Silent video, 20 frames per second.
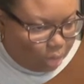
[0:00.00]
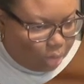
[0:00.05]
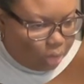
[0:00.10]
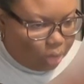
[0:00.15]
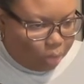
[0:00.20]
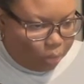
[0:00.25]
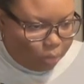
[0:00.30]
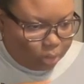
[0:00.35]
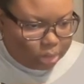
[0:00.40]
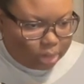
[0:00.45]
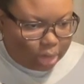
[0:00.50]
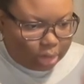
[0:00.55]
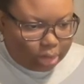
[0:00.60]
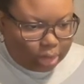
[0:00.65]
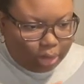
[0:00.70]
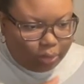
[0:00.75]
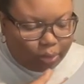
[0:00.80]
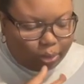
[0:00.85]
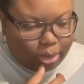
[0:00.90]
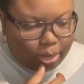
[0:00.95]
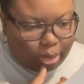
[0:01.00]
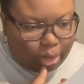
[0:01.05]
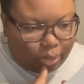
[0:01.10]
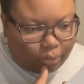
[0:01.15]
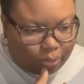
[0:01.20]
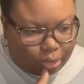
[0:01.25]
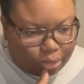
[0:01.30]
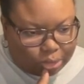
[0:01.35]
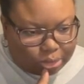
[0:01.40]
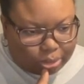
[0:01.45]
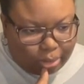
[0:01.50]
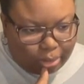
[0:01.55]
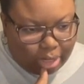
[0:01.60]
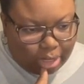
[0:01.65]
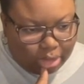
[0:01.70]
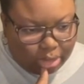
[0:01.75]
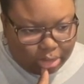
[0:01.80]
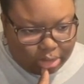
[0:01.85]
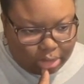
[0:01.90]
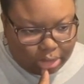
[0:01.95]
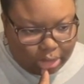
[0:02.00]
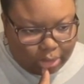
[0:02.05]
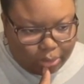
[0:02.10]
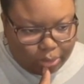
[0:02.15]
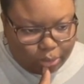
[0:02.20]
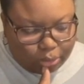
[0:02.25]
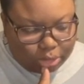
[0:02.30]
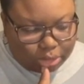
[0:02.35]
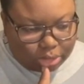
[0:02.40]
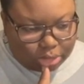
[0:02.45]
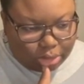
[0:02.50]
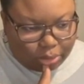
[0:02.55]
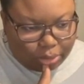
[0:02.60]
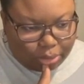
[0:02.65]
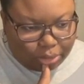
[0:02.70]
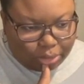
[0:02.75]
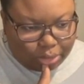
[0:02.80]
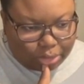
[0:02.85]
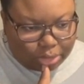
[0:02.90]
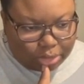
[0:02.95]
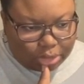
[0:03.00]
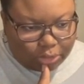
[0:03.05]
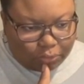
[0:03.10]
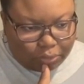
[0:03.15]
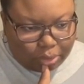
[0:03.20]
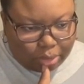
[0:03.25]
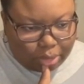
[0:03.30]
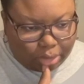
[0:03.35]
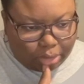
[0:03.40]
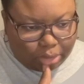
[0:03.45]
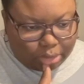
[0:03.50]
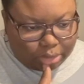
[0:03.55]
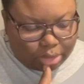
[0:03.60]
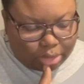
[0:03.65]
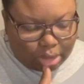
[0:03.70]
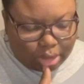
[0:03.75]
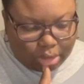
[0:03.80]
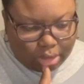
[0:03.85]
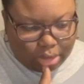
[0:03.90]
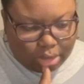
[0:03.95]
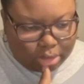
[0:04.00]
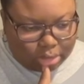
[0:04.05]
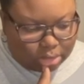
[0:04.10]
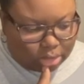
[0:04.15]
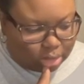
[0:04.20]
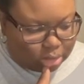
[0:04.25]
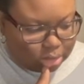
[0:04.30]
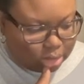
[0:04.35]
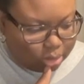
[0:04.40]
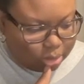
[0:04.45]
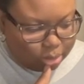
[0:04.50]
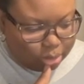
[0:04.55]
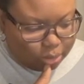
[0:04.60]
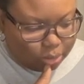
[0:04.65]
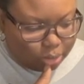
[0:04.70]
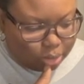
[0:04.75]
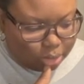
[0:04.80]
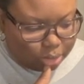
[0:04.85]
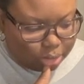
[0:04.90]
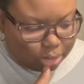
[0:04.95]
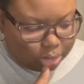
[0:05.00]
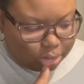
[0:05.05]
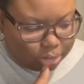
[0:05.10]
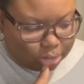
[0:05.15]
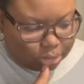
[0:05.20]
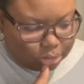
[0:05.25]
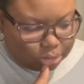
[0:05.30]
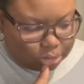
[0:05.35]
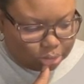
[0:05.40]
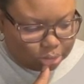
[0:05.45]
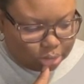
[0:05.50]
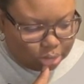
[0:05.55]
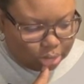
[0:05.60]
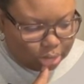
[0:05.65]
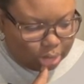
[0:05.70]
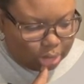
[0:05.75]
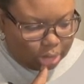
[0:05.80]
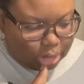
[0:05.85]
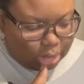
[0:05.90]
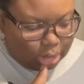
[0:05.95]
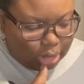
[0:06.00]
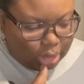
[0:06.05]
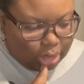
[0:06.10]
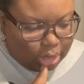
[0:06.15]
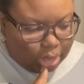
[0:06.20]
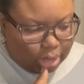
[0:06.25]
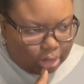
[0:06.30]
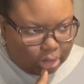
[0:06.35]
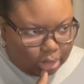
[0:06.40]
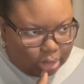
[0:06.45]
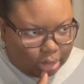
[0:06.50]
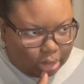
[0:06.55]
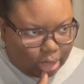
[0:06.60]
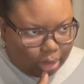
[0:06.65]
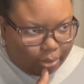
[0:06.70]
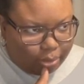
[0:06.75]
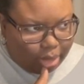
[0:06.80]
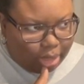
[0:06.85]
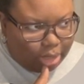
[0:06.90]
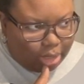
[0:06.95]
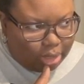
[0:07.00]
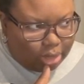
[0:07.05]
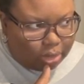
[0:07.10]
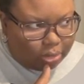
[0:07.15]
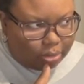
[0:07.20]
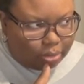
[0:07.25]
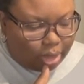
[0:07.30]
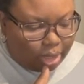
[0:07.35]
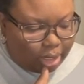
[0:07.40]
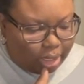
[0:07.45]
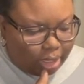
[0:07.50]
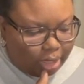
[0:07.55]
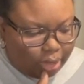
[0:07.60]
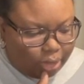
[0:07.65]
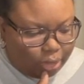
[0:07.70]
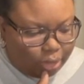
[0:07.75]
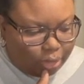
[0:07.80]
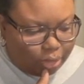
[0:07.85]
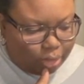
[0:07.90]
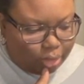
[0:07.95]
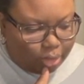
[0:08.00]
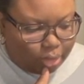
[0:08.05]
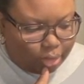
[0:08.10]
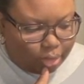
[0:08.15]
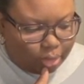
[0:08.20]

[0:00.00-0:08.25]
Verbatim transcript: which I think would be my Rose Madder Deep, which is number 36 from my Kuretake Gansai Tambi watercolors. And then I made my anchor